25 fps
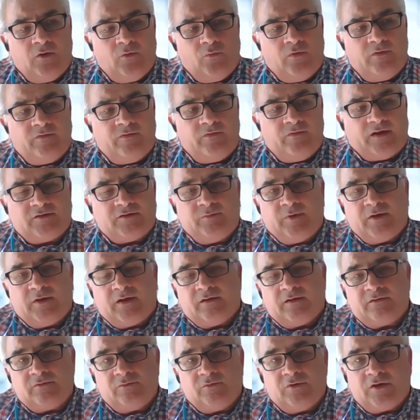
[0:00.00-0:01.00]
we've actually been
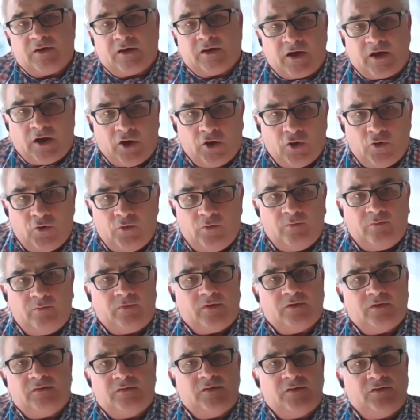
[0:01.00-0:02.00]
able to work at home,
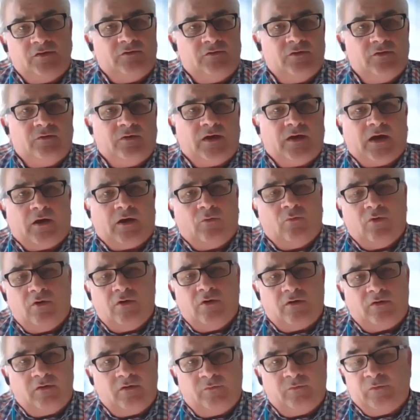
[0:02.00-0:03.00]
continue doing our
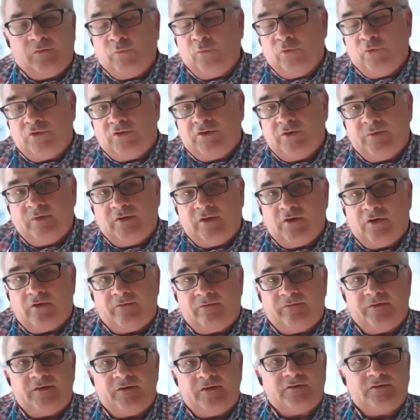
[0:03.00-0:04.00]
work that we would do in the
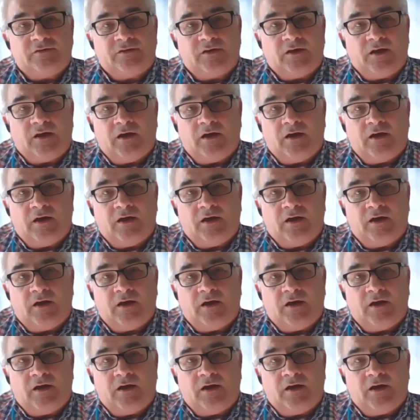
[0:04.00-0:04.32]
office,